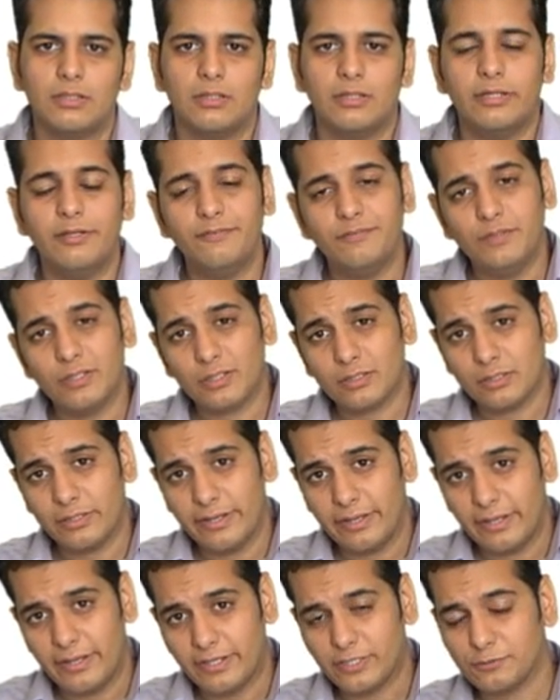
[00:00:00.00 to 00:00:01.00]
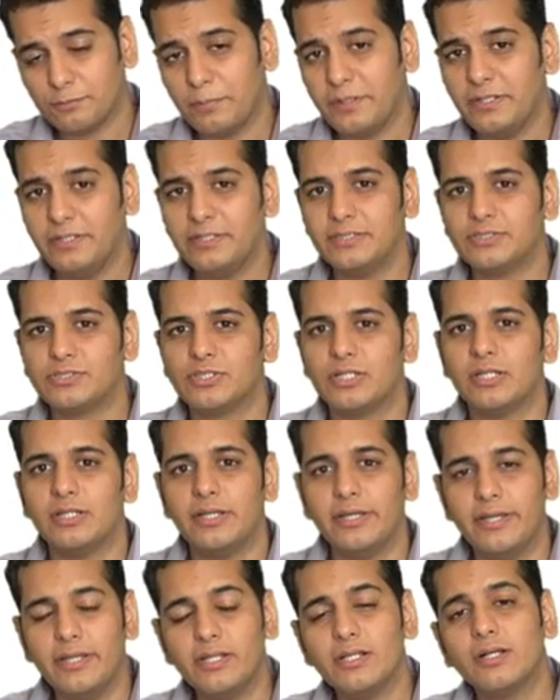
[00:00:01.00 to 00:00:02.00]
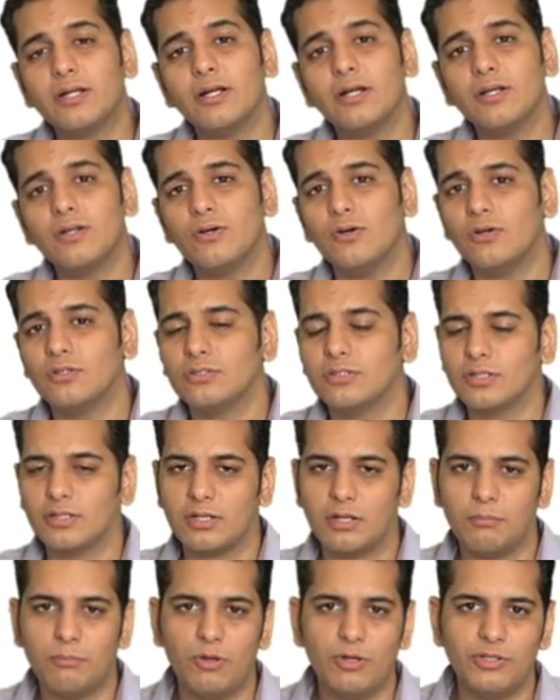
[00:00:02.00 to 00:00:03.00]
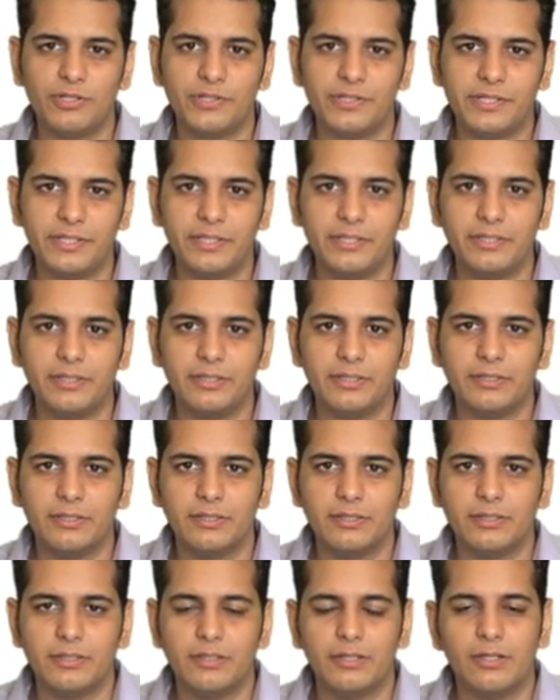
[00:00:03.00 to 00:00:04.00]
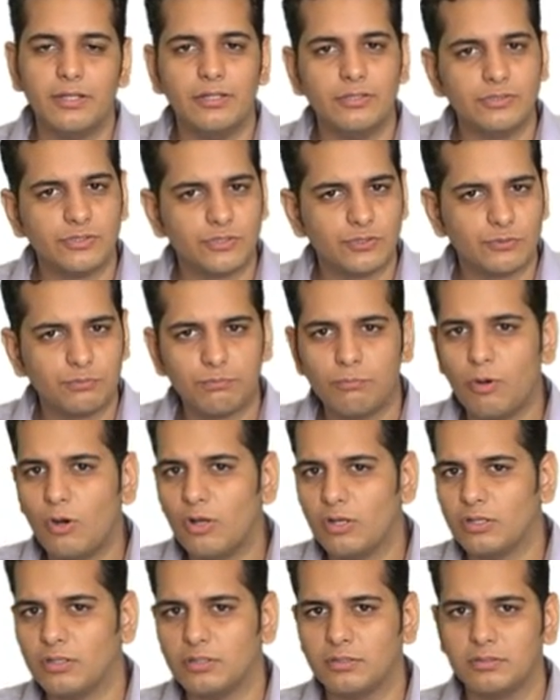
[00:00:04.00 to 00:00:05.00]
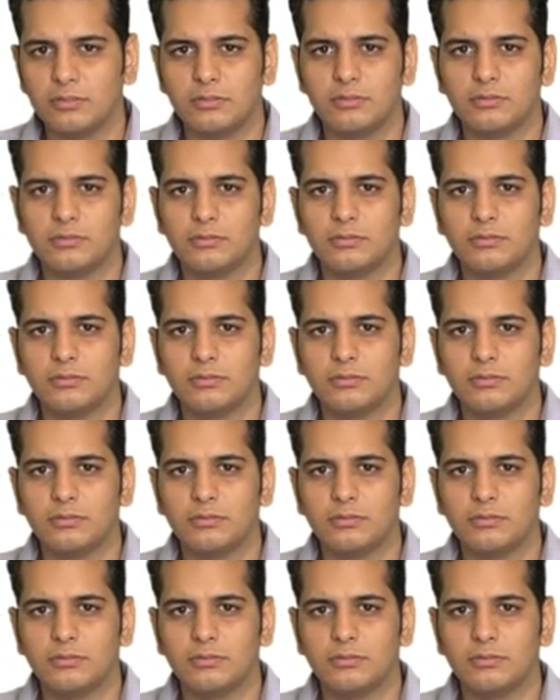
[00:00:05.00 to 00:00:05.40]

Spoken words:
If the expenditure incurred on the commodity is small,